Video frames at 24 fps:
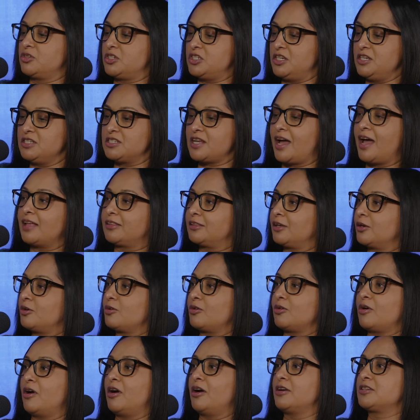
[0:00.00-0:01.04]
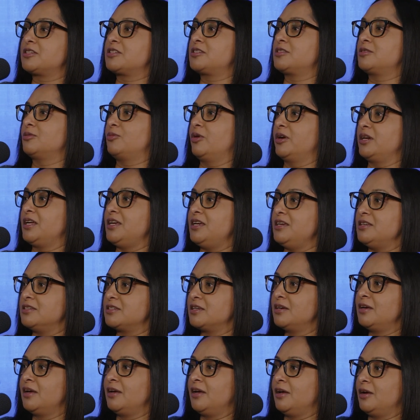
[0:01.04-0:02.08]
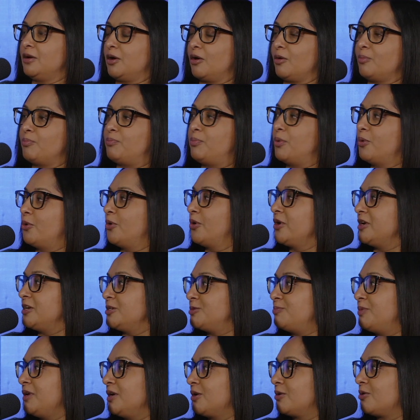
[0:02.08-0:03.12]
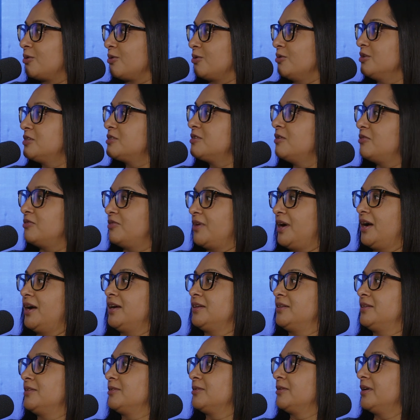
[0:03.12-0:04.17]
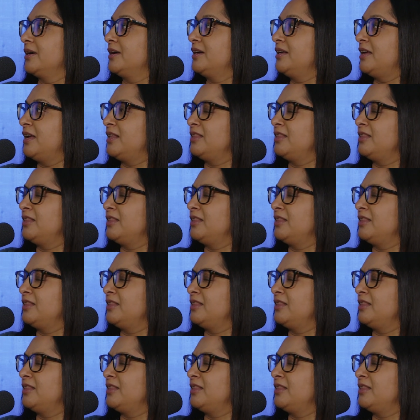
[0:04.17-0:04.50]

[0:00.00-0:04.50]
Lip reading: She's at the cross when her boy is being crucified, right?